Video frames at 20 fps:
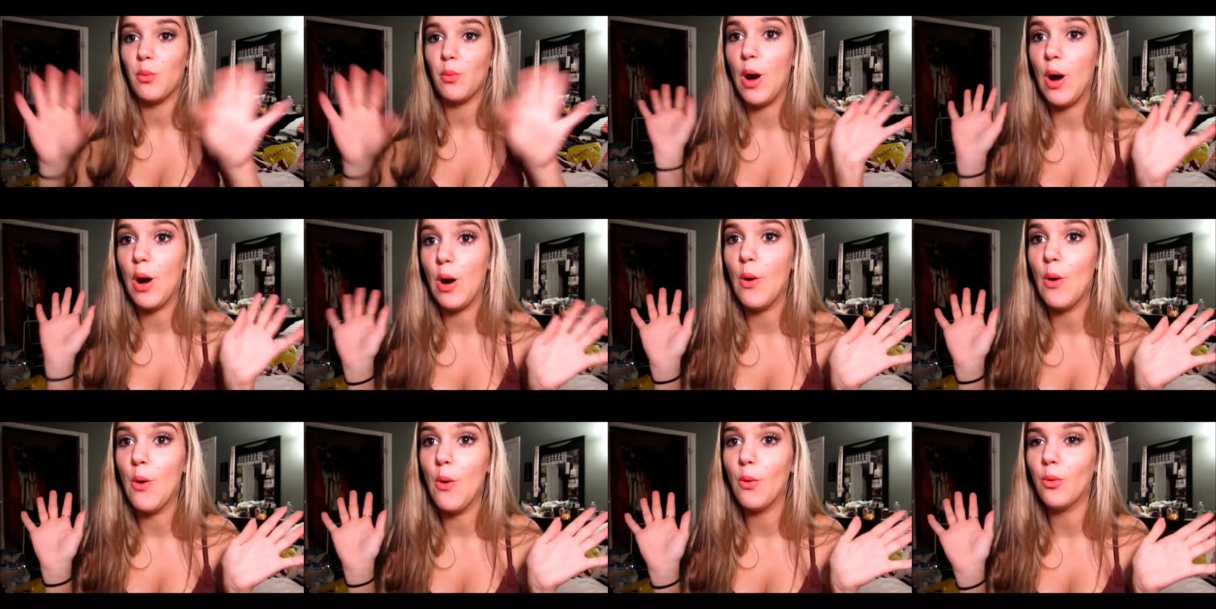
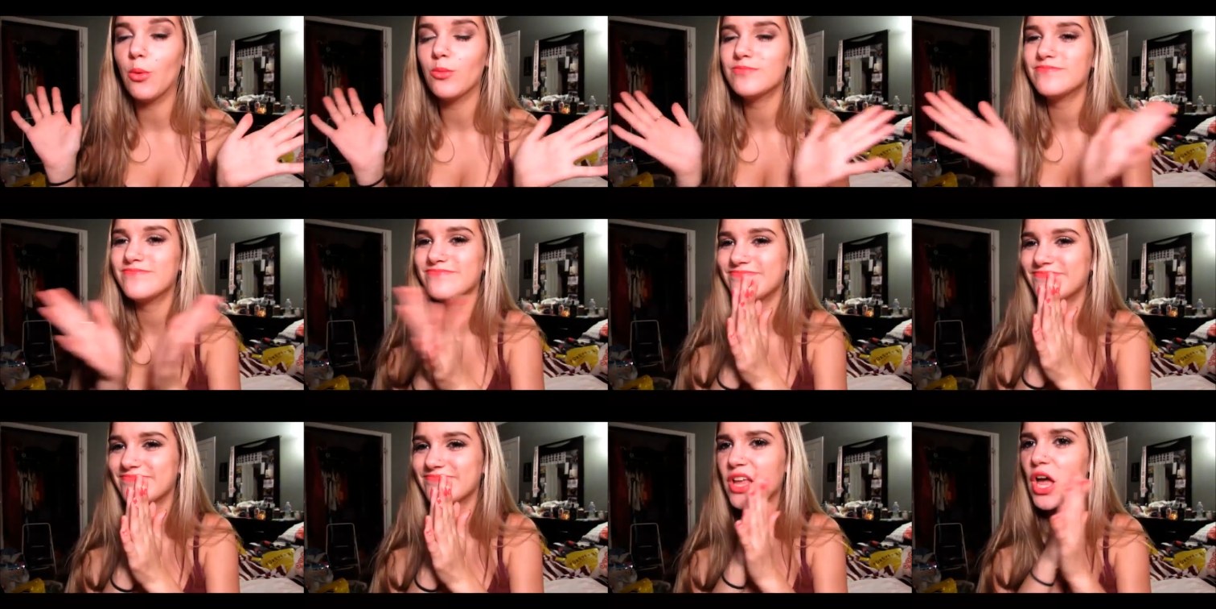Whoa.
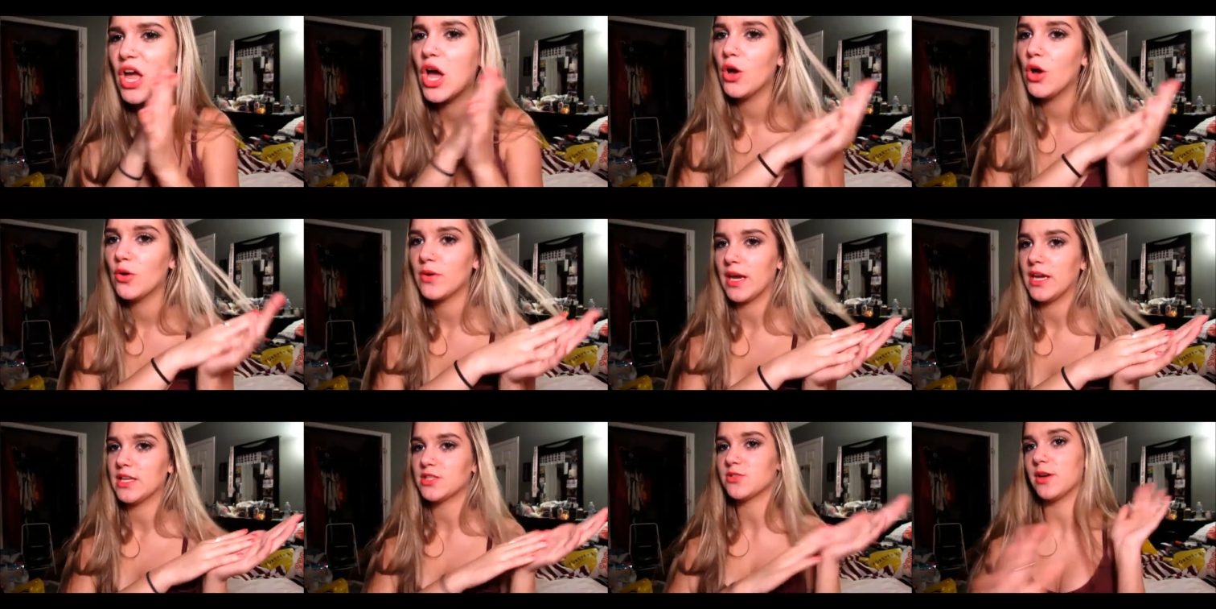
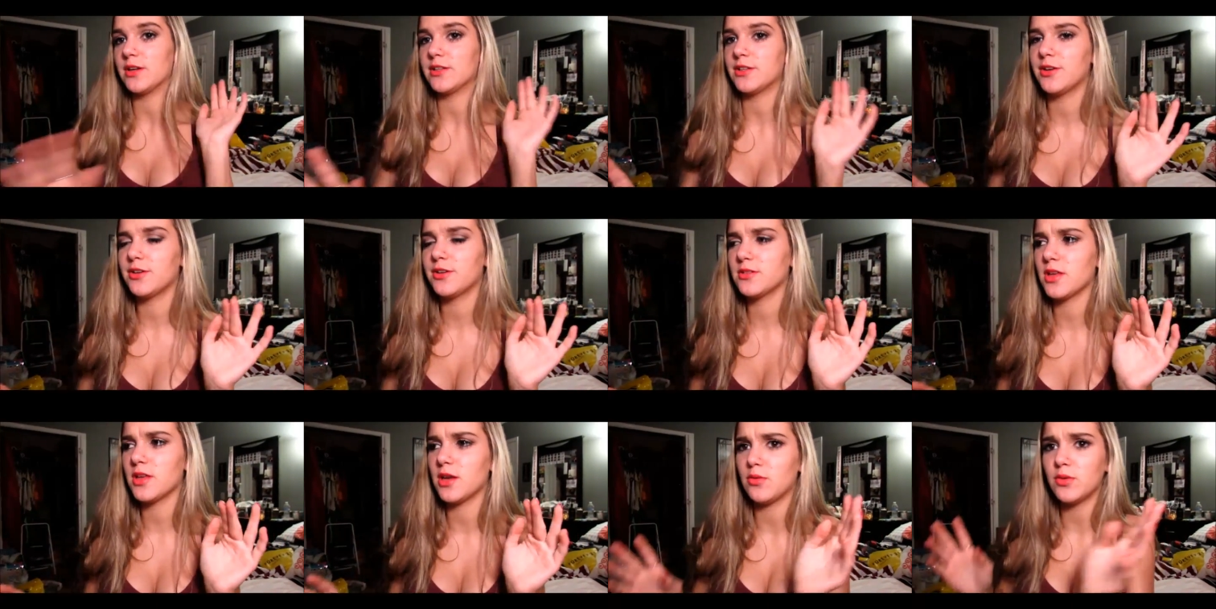Okay, so I know
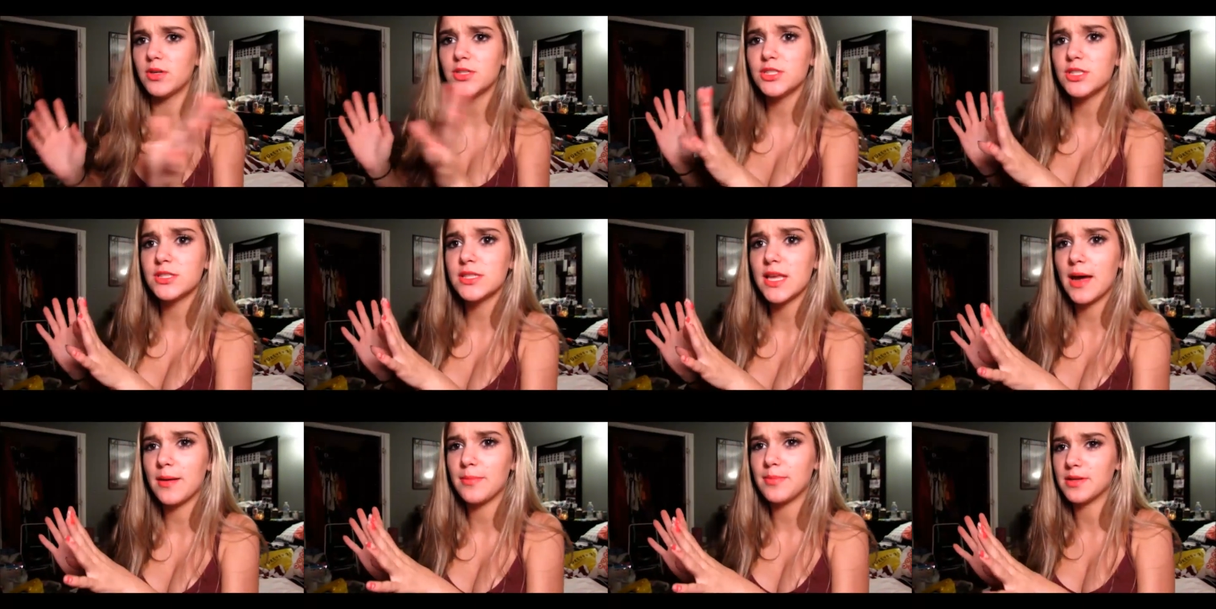you're like, what
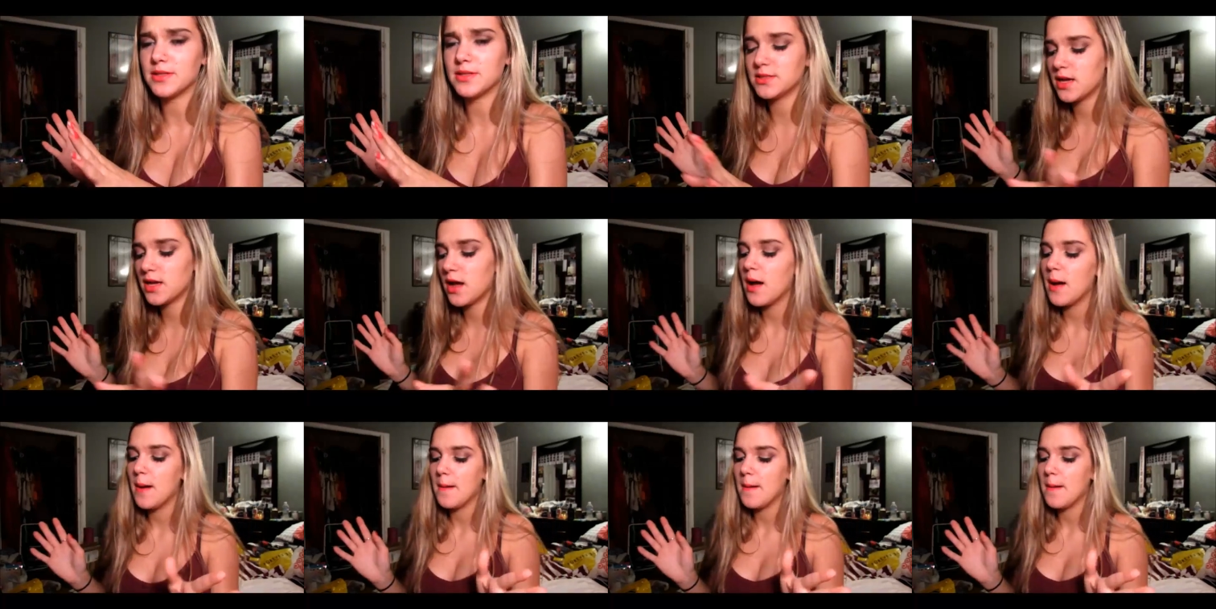just happened?